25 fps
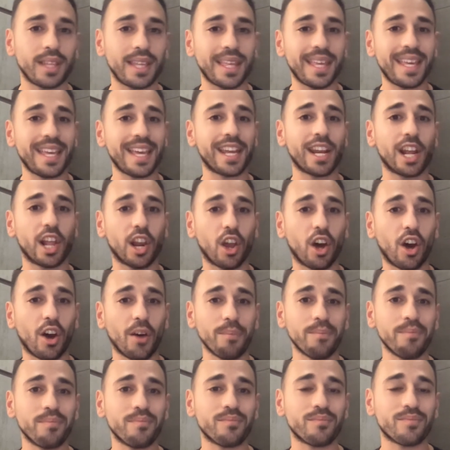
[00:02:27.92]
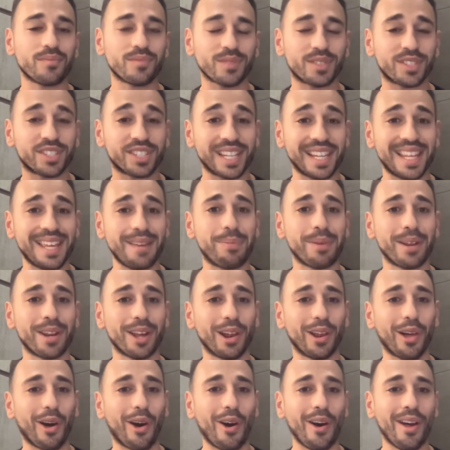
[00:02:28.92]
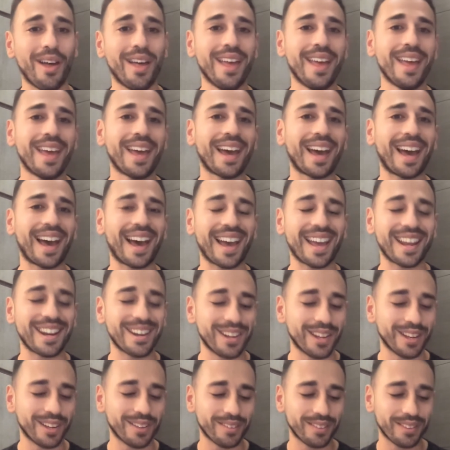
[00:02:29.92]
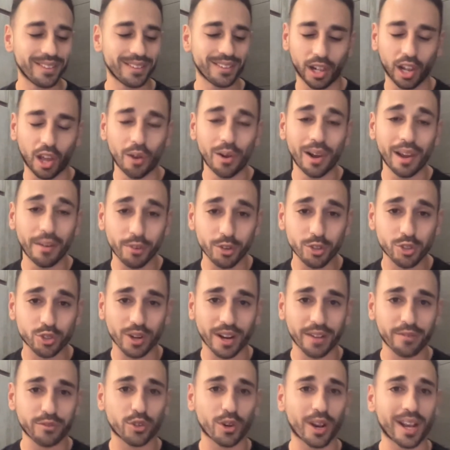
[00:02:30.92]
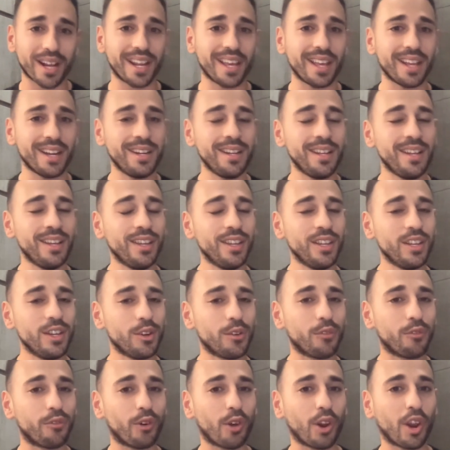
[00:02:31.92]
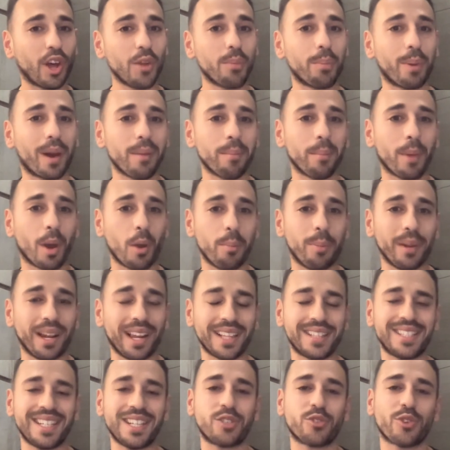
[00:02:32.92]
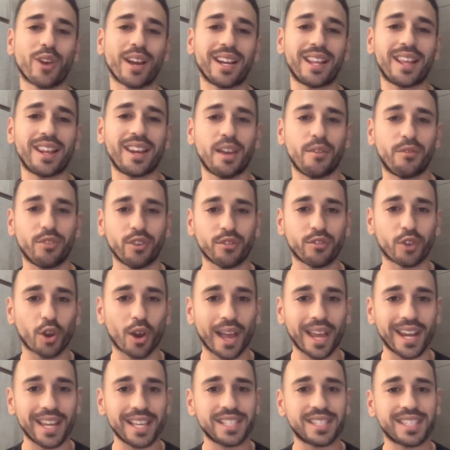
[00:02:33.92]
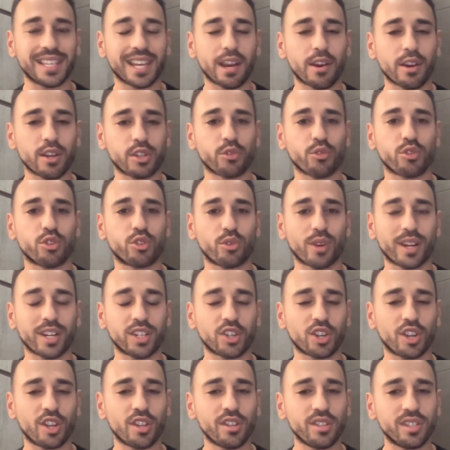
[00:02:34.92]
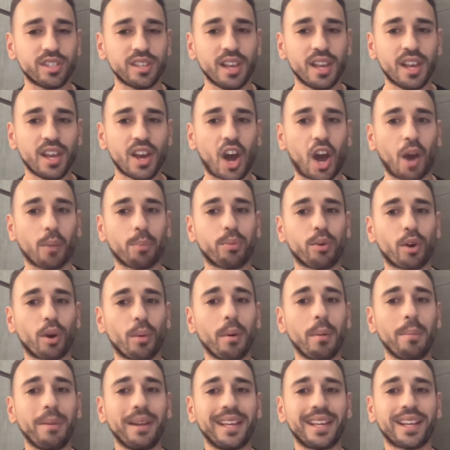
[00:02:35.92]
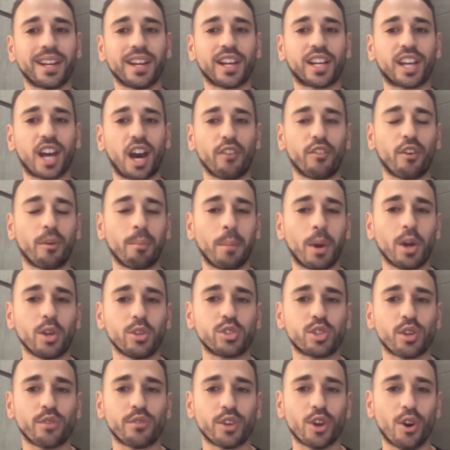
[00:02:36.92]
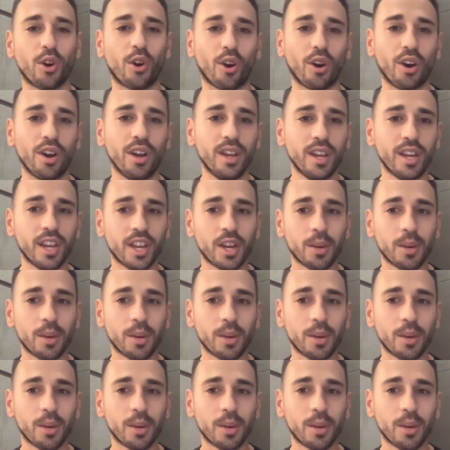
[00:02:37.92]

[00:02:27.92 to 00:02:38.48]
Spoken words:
eating a lot, sleeping a lot, and low-level strength training, followed by mobility training, if you've got any serious restrictions, are probably going to cover most of your